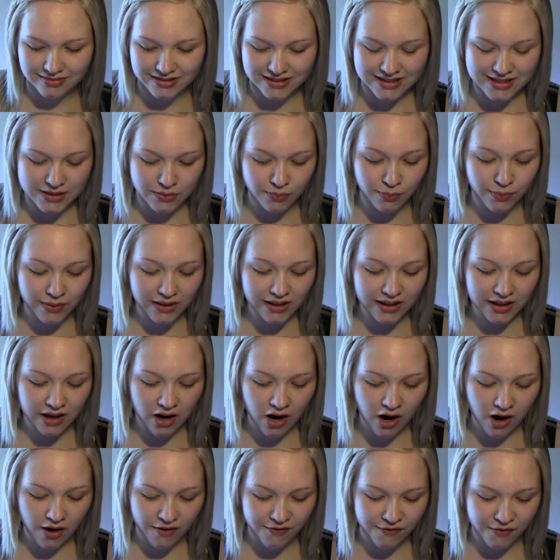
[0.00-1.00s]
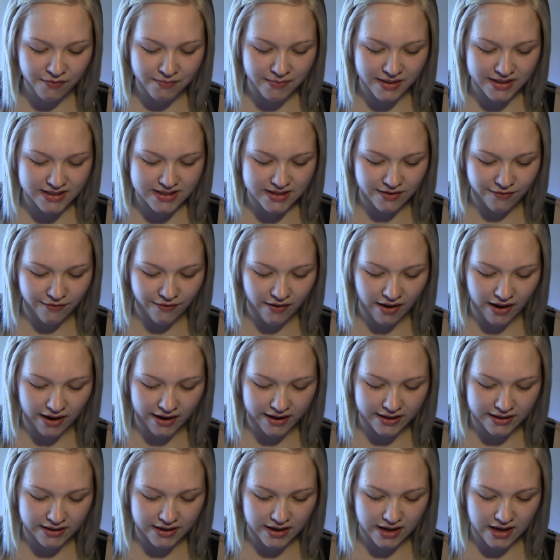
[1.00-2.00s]
It's really hard for me to
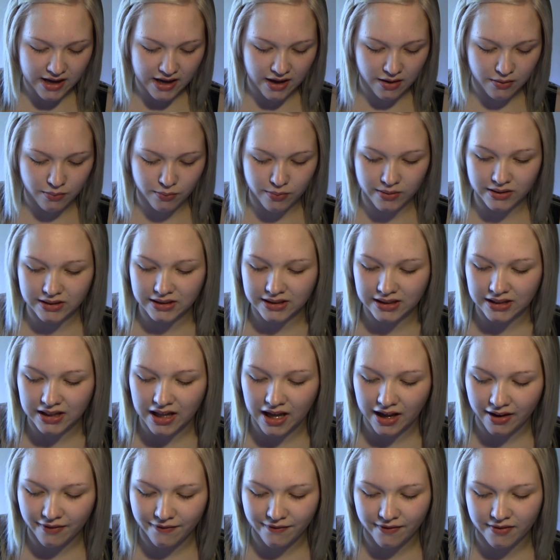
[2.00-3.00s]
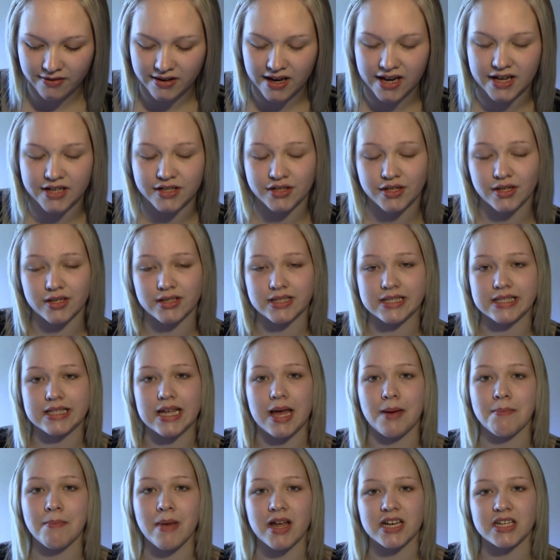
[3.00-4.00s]
find really light foundations
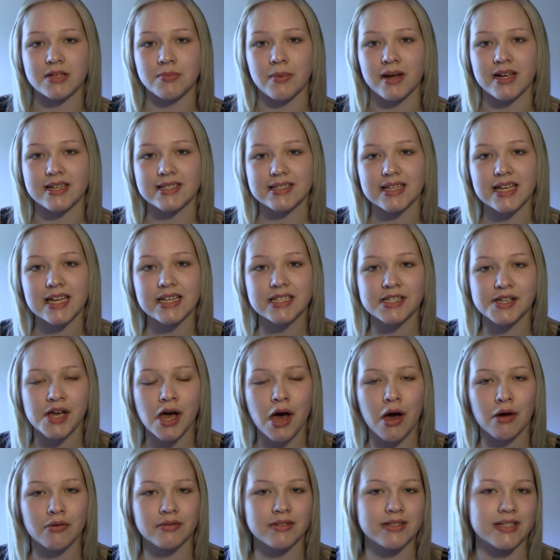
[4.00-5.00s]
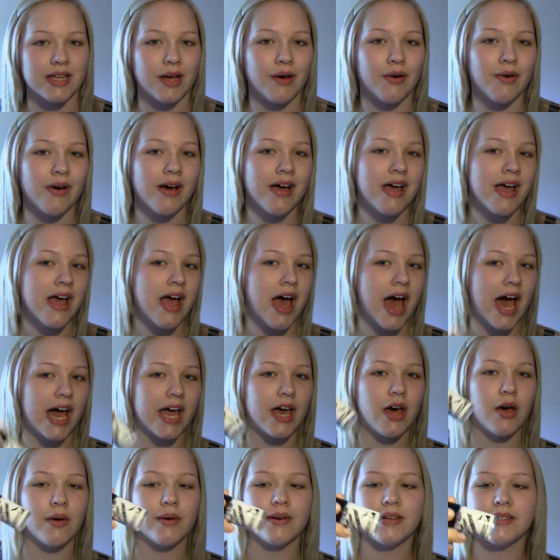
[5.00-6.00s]
that match my skin tone, so
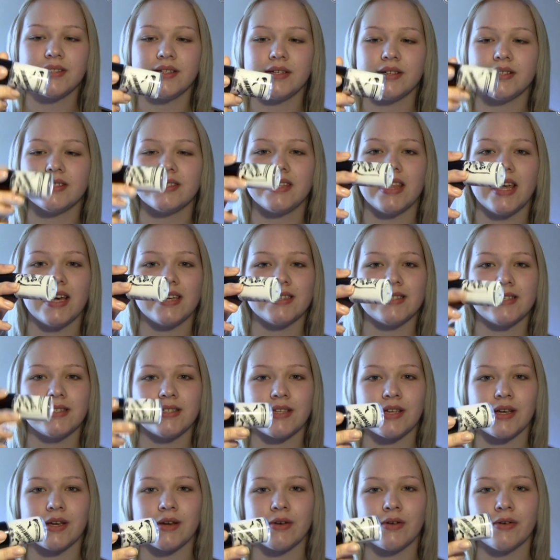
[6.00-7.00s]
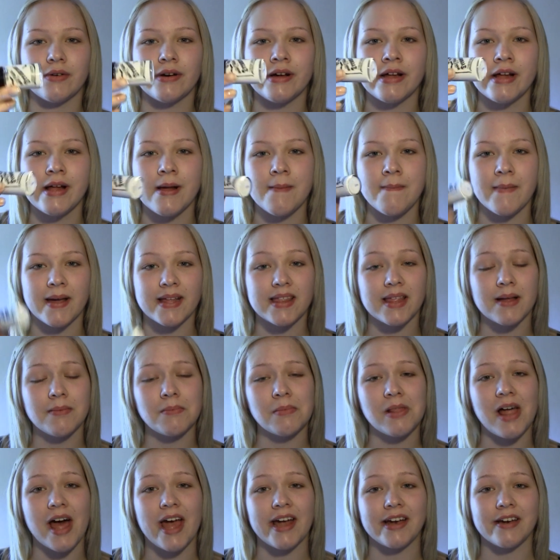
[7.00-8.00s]
I always use this to make
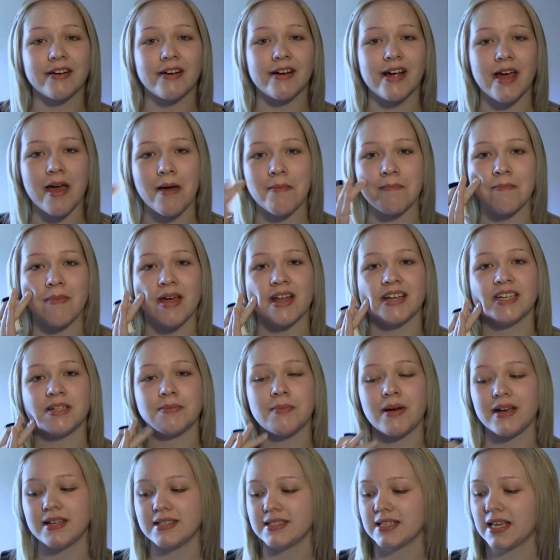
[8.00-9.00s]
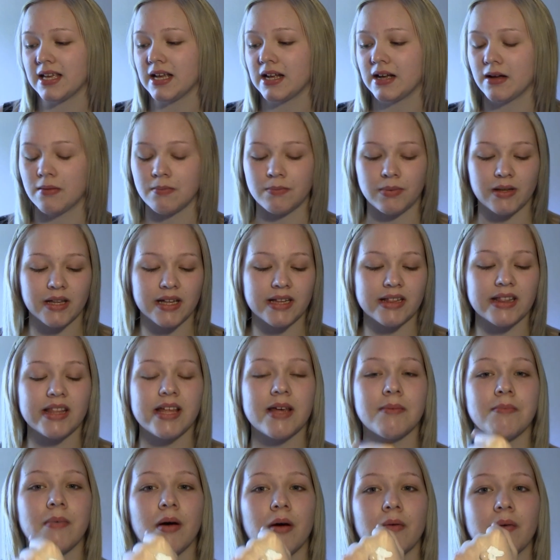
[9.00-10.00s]
them lighter and match my skin
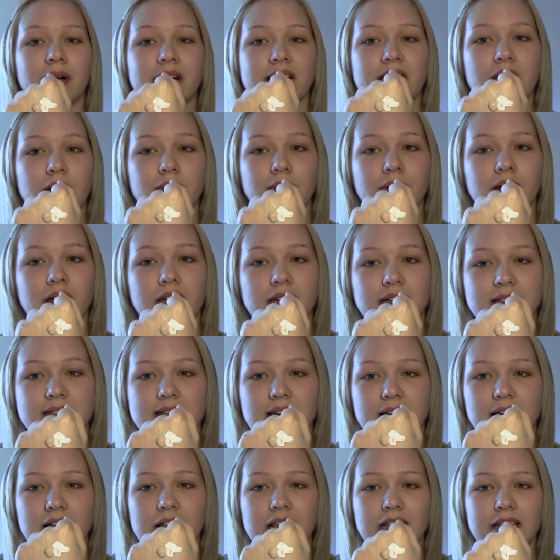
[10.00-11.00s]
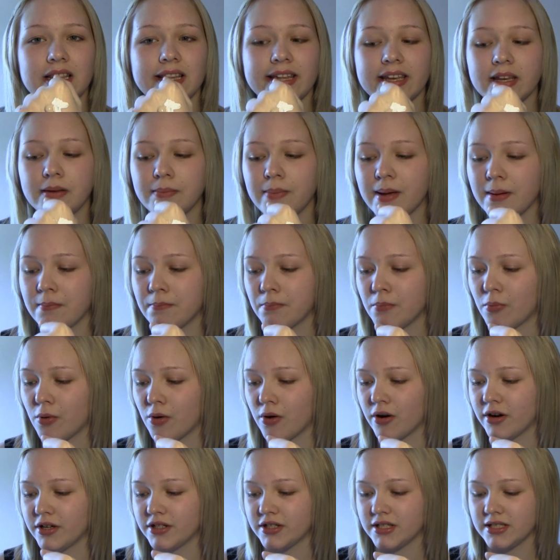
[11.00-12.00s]
completely. But right now we're gonna take a little bit
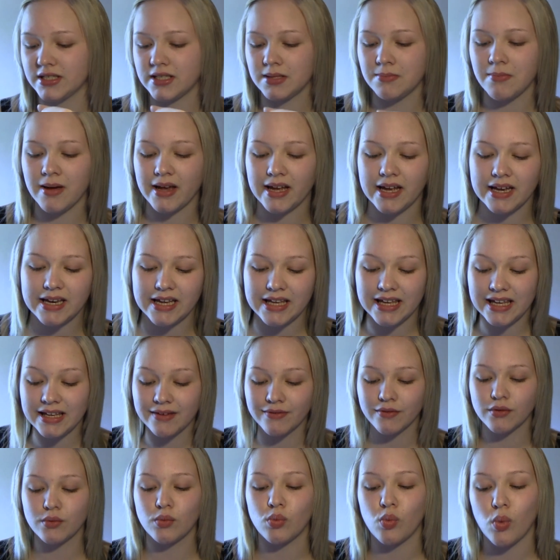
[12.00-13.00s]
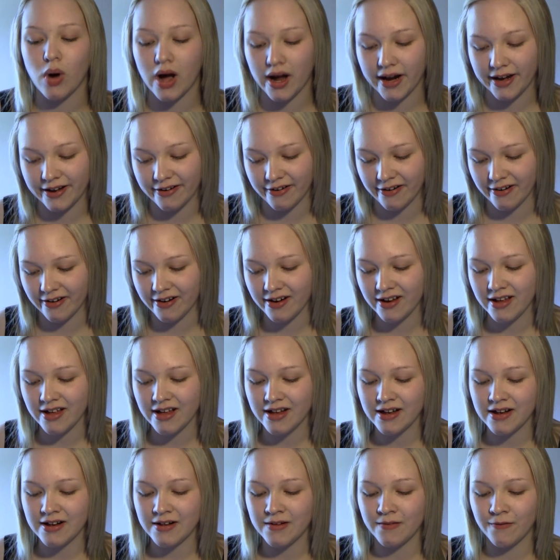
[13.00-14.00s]
more just to make it even whiter
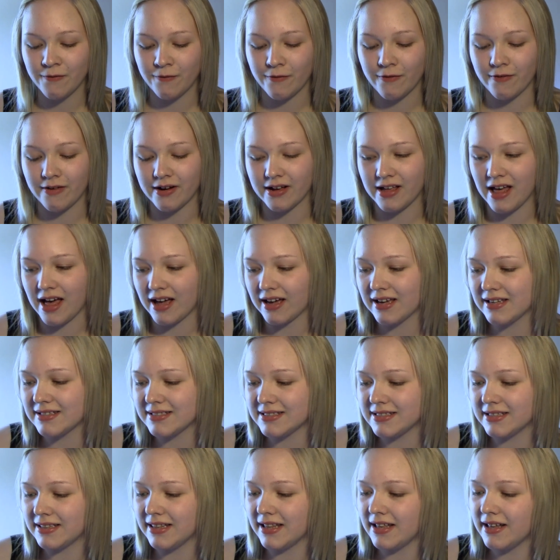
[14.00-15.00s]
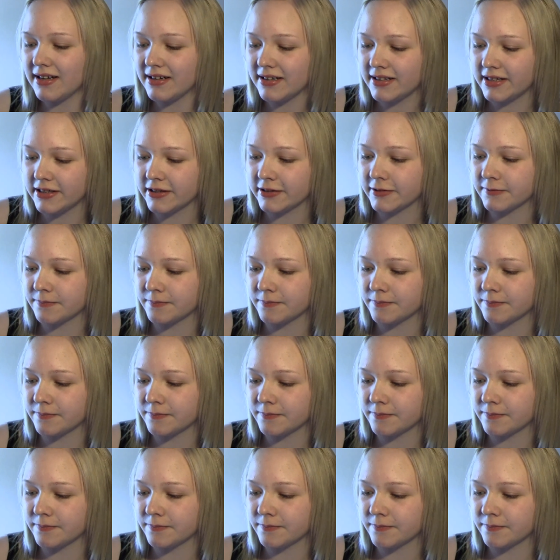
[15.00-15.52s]
for Gaga's look.